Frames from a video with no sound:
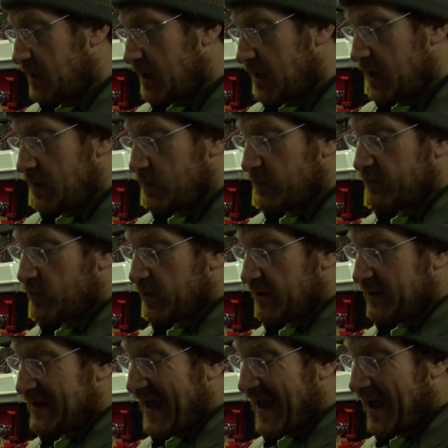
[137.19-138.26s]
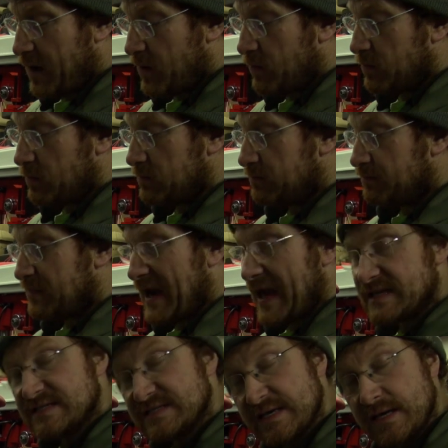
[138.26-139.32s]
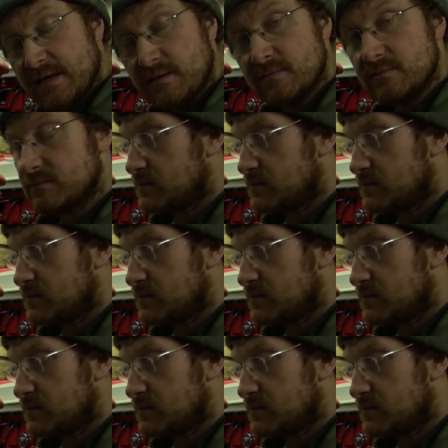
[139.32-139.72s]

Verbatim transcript: Uh, we've got to now blast it.